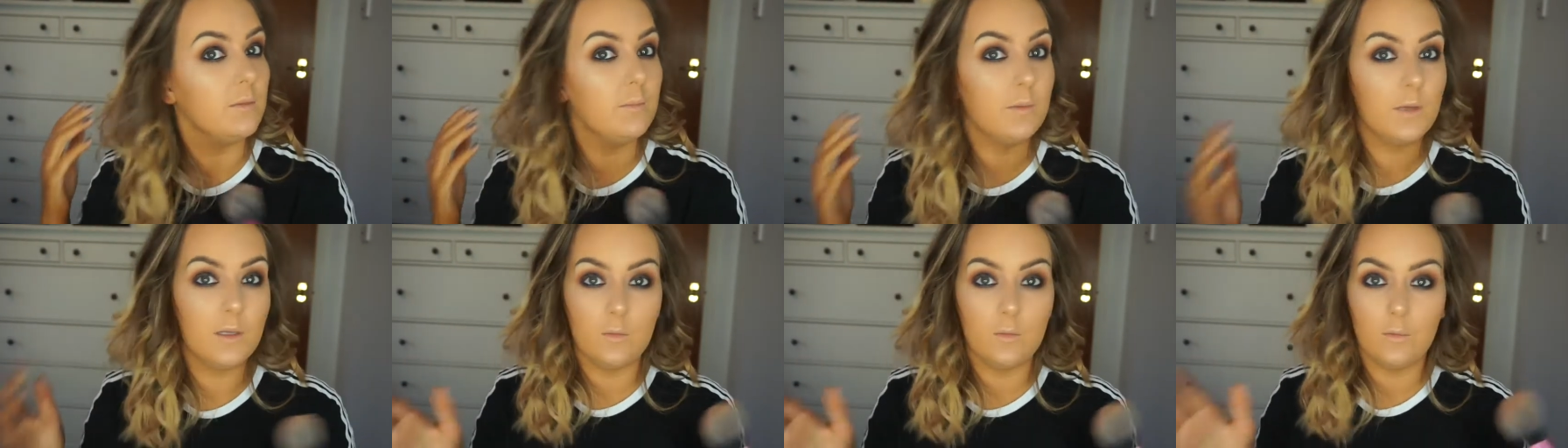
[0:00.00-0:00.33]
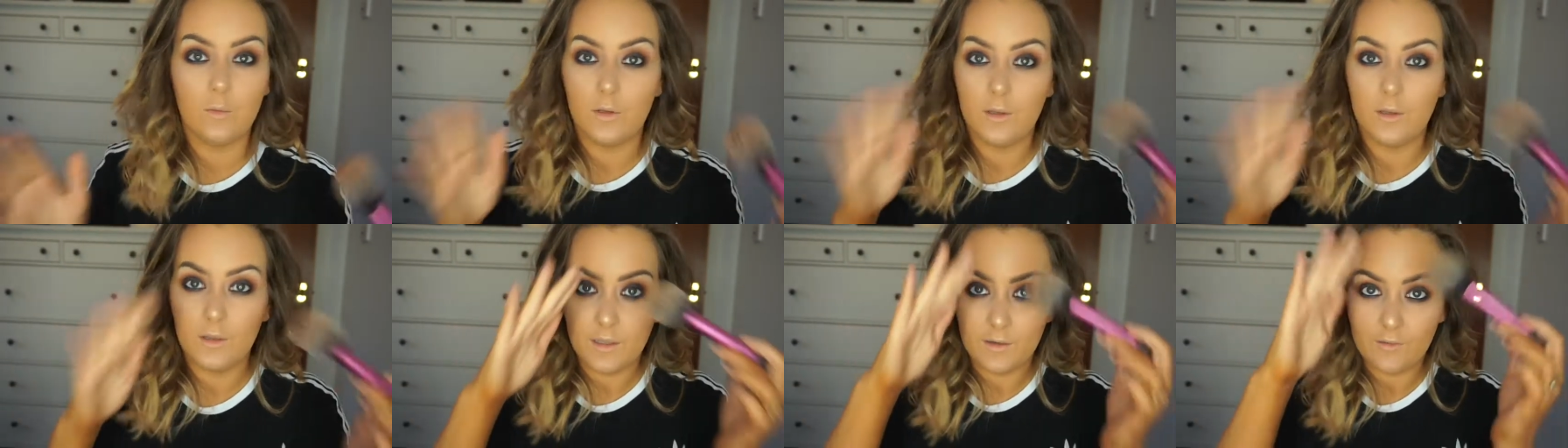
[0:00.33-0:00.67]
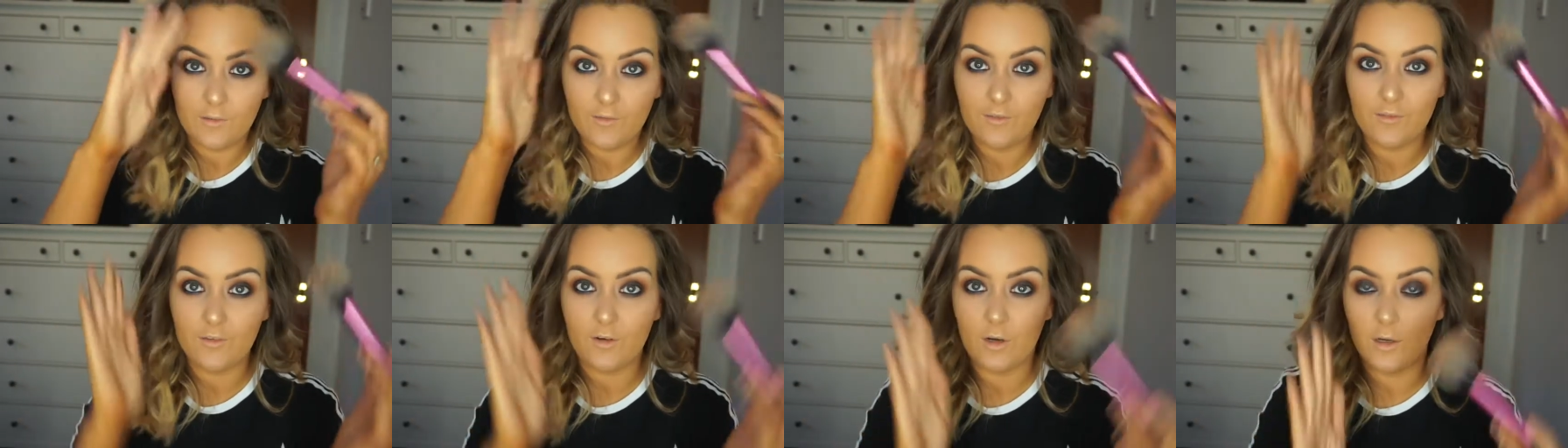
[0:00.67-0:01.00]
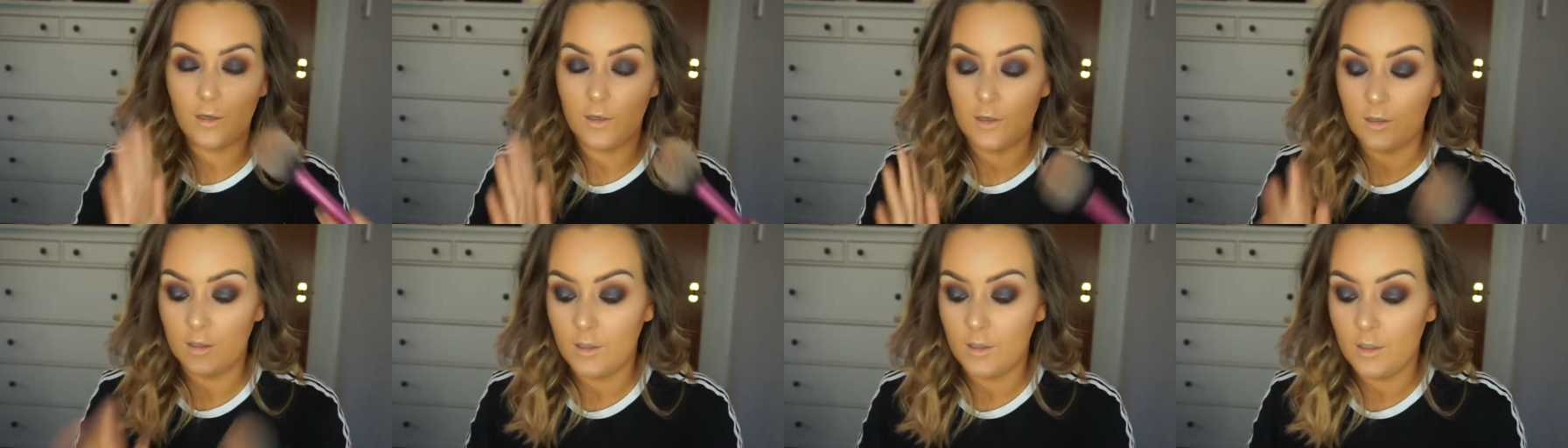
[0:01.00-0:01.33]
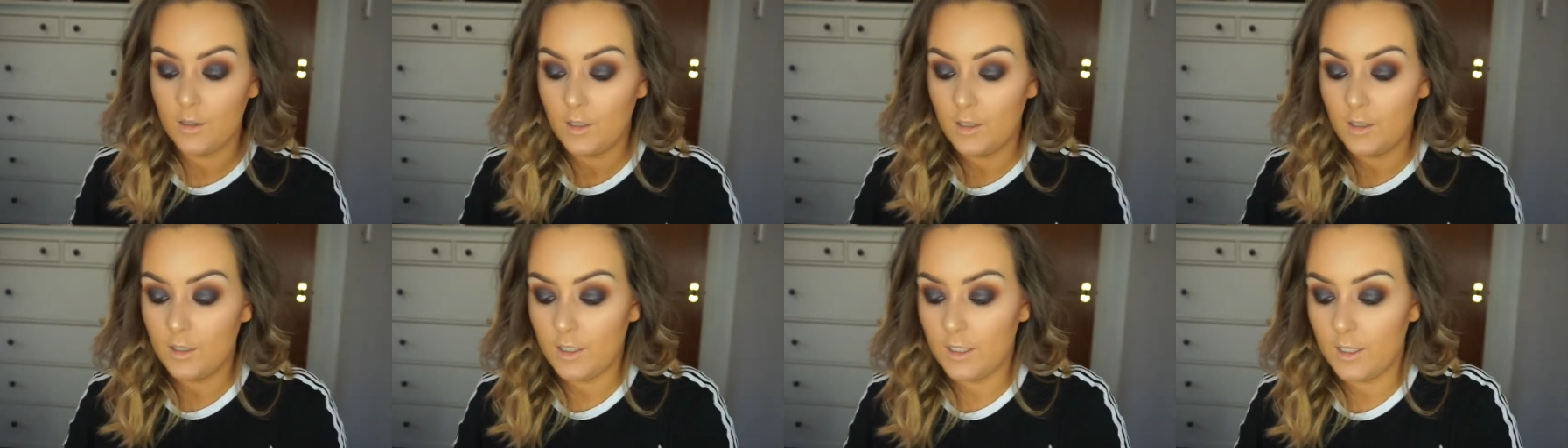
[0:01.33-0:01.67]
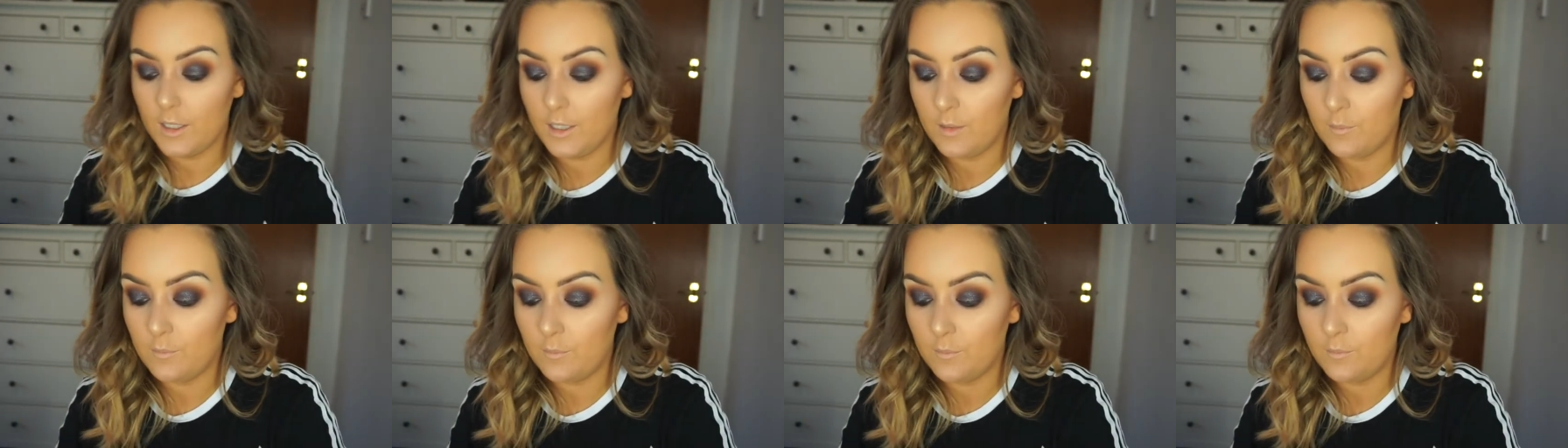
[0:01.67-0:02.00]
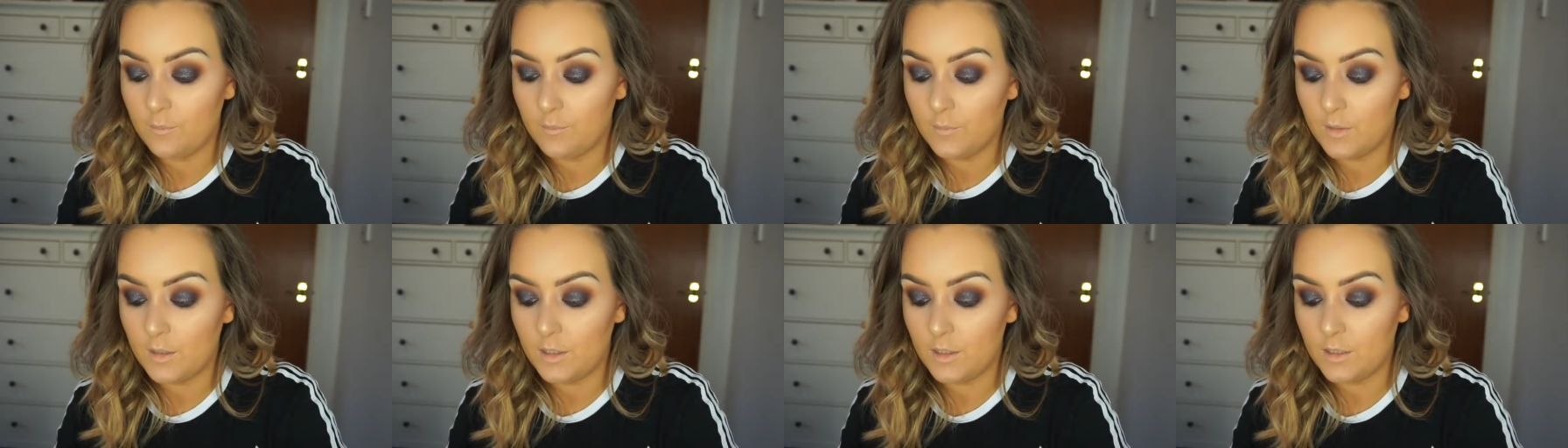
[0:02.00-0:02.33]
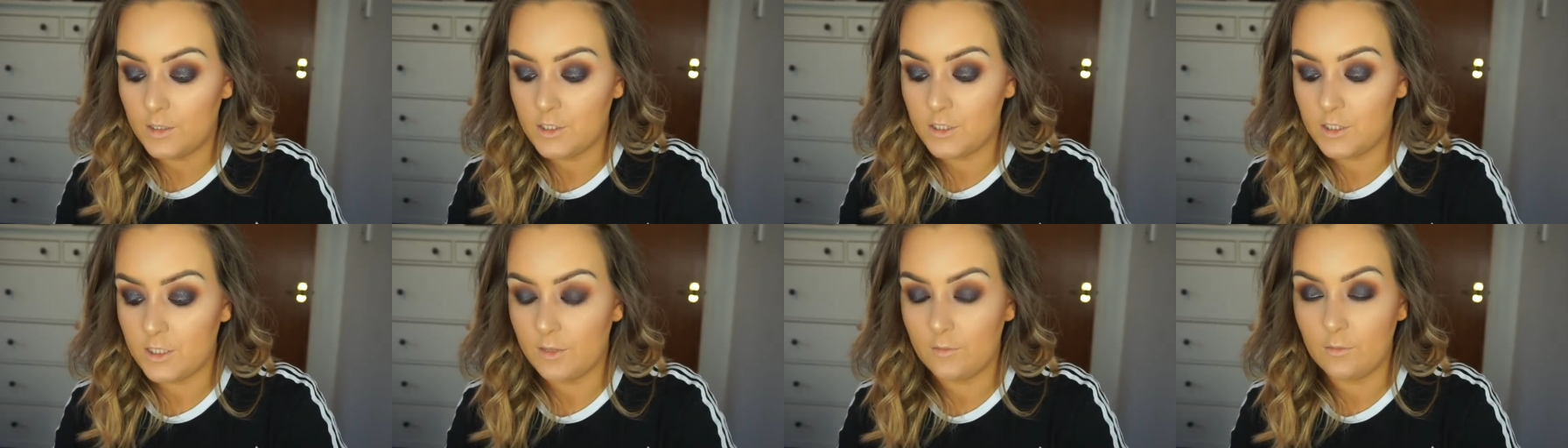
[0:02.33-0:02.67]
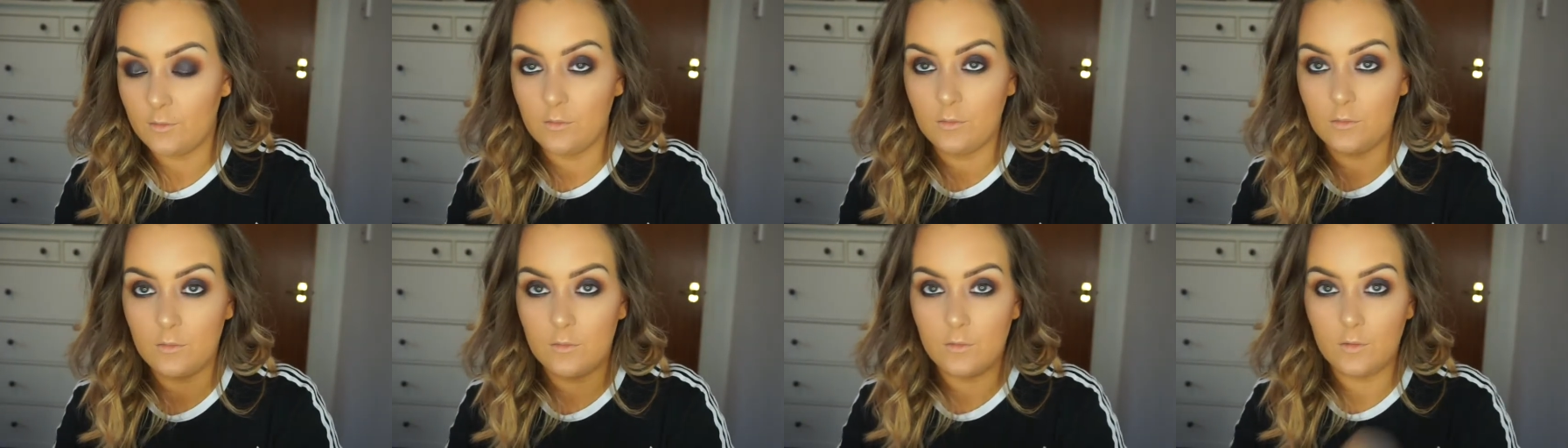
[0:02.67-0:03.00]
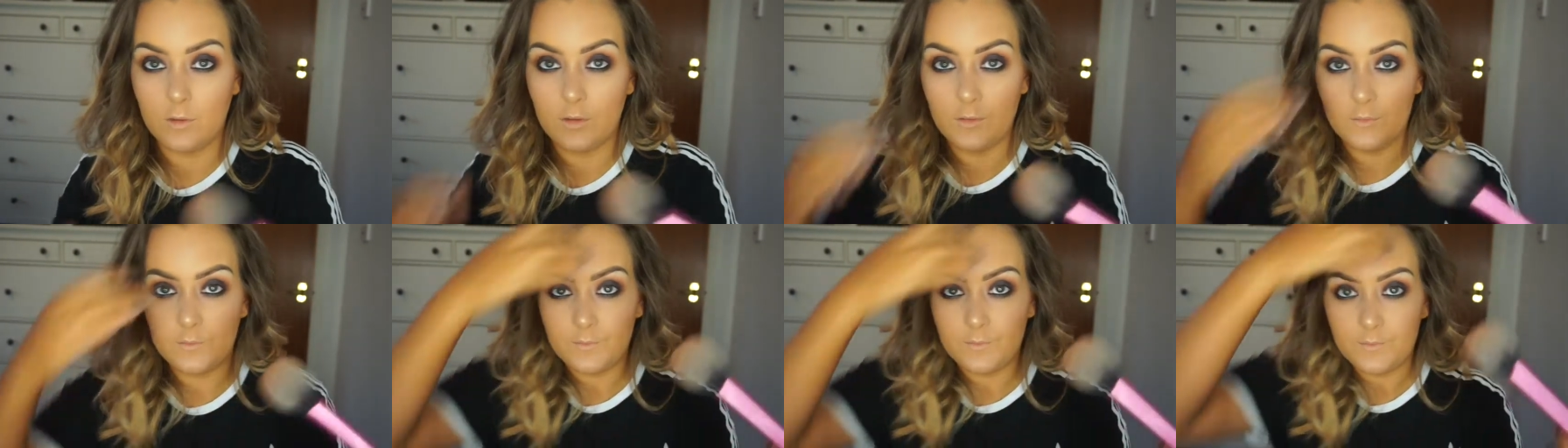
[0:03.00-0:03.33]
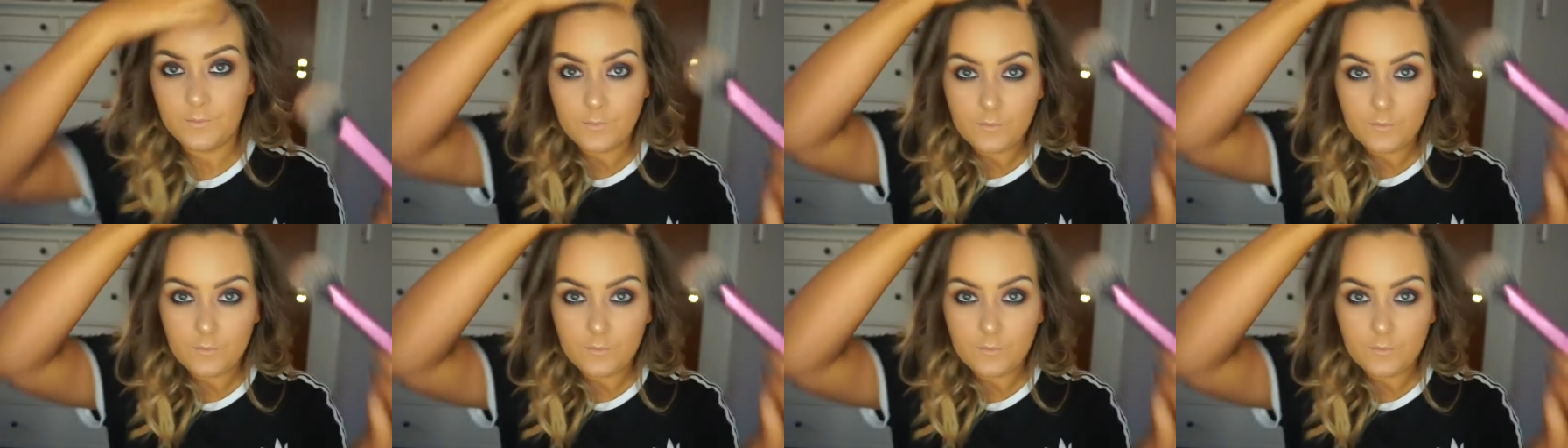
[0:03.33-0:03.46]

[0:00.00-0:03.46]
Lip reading: but you want that front kind of shadow going on.